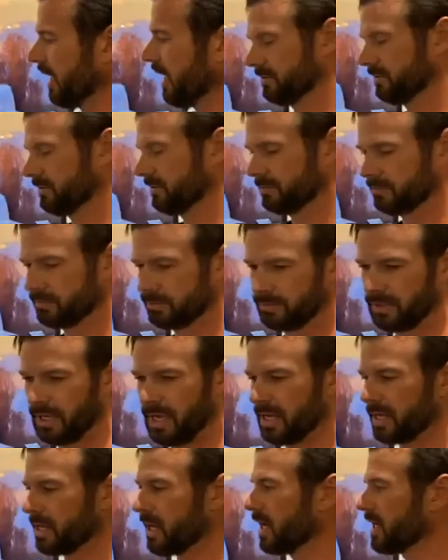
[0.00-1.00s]
and
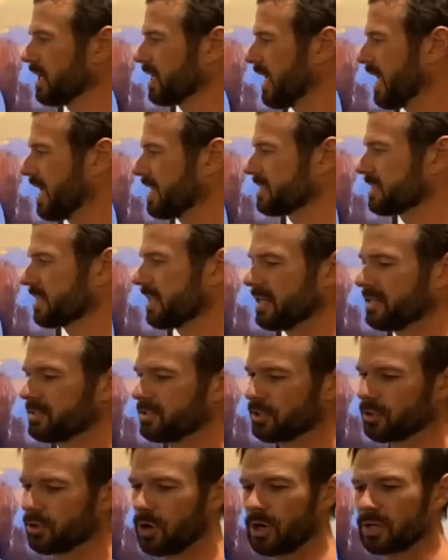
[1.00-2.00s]
it kind of
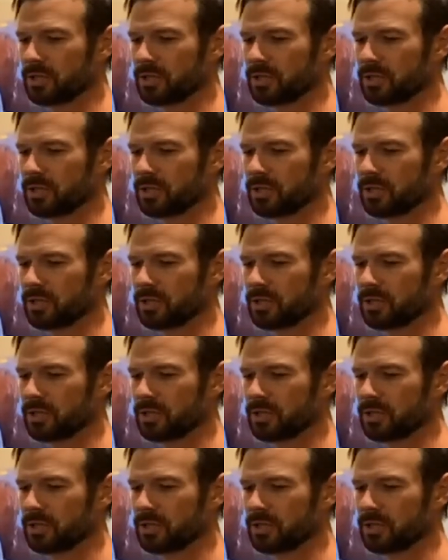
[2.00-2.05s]
cascades